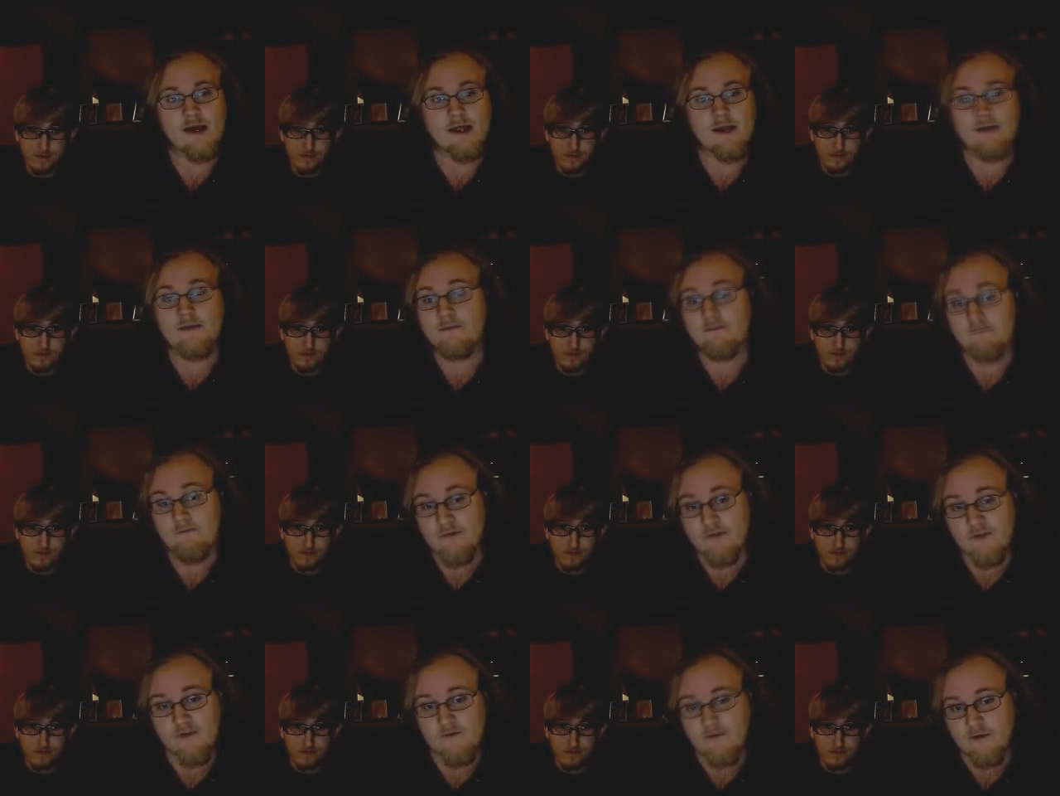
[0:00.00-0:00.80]

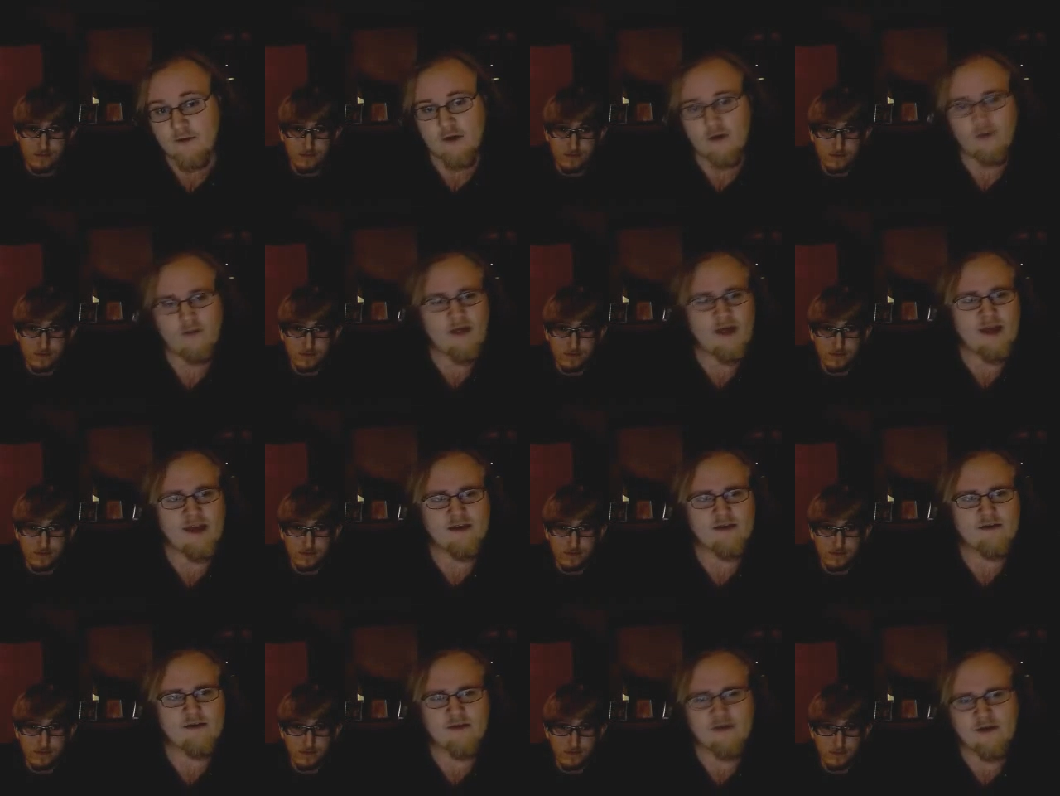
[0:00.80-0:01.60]
Speaker 1: And if you don't
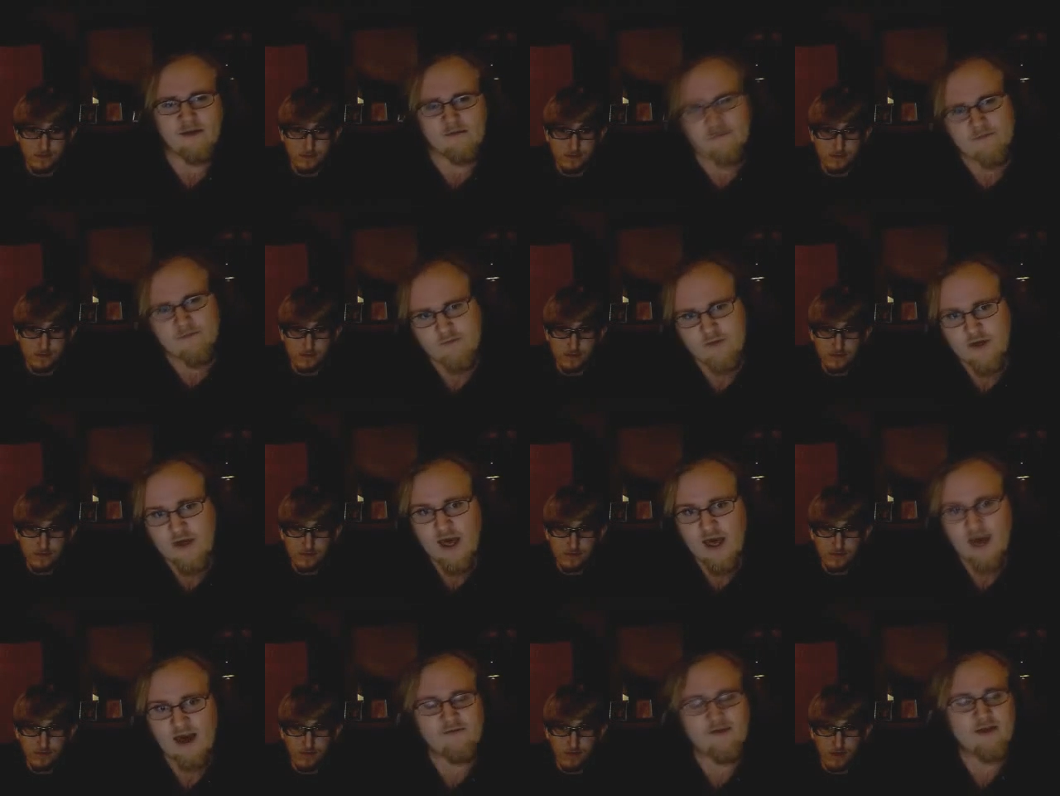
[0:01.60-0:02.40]
like that
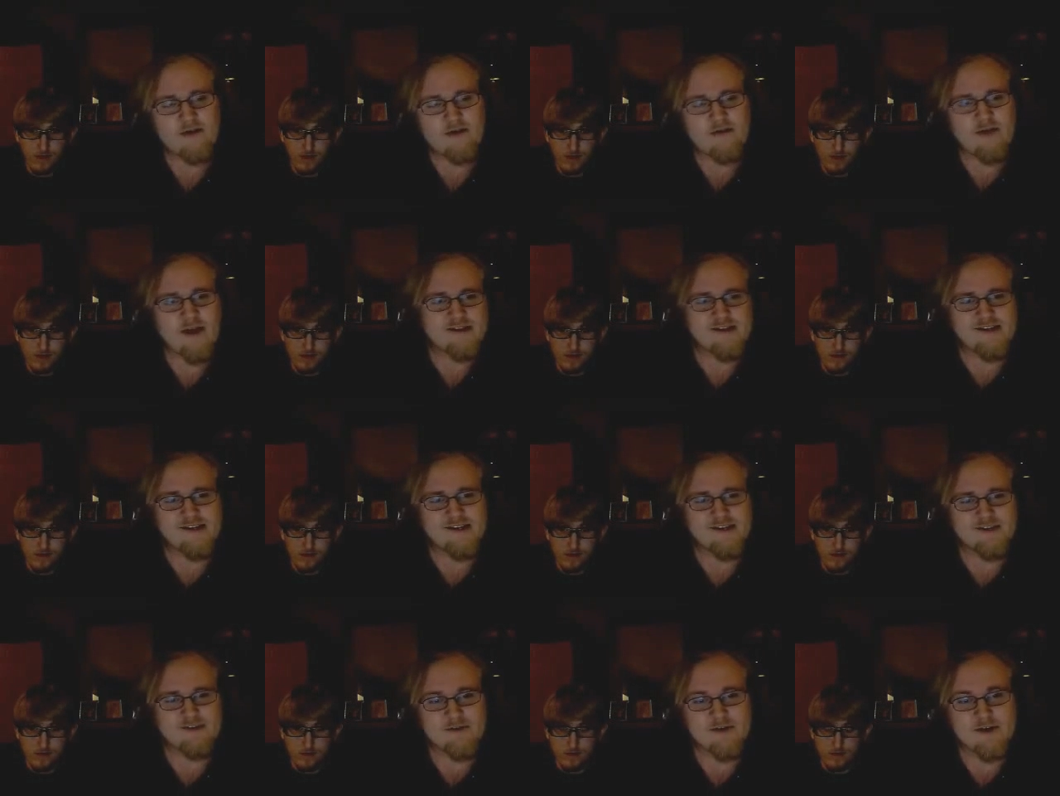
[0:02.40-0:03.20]
we have that
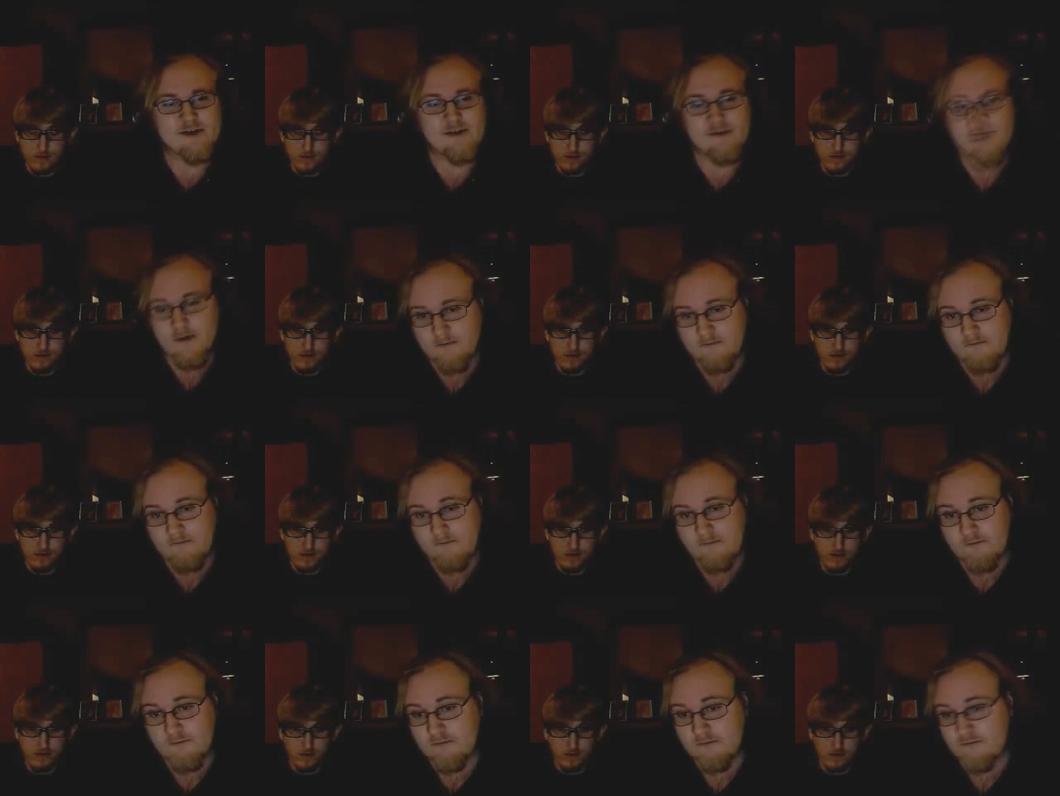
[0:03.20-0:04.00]
right to disagree,
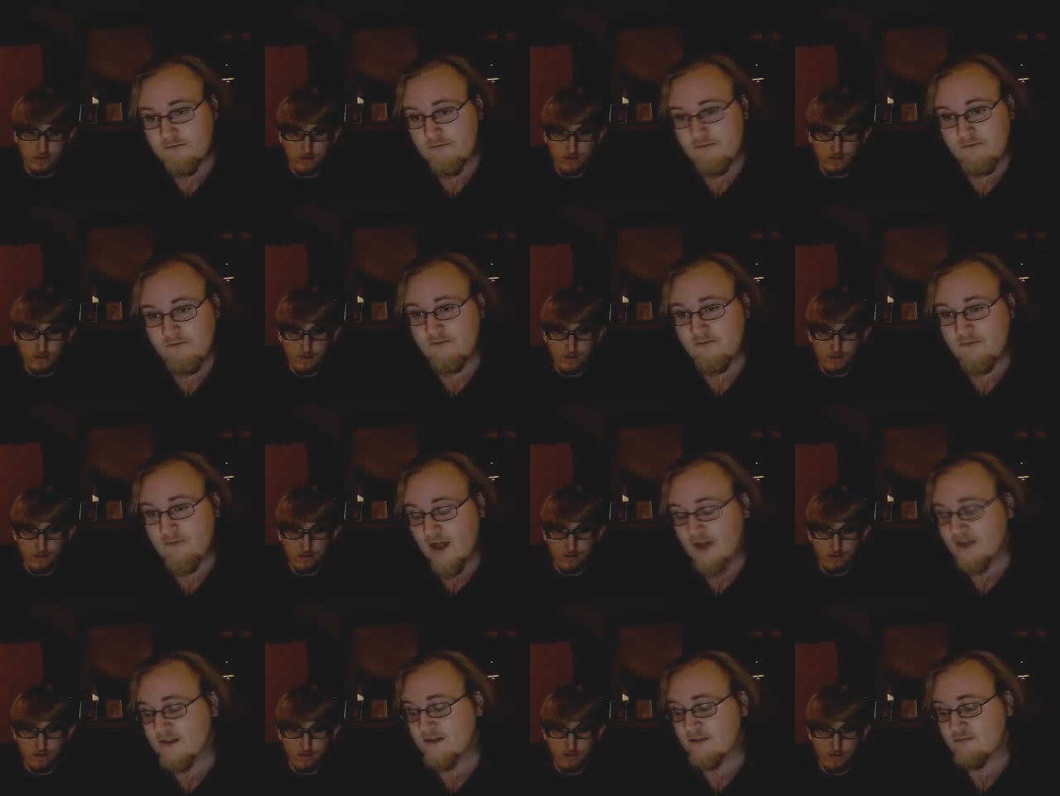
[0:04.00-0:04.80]

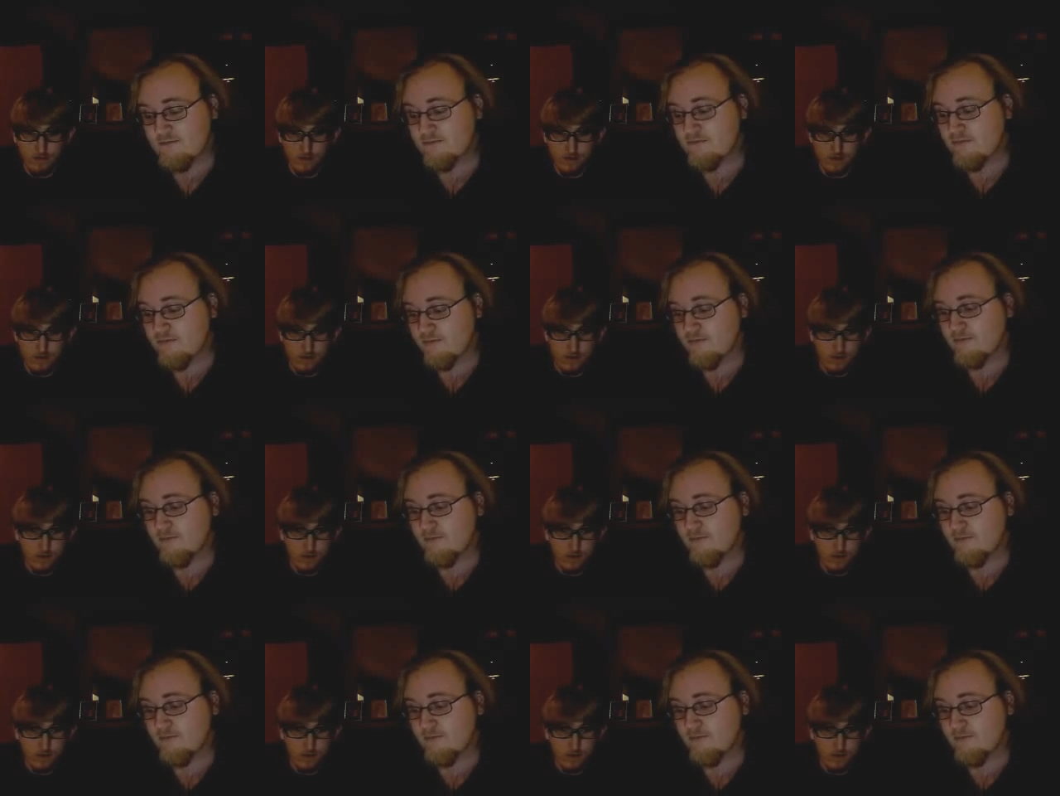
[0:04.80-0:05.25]
then that's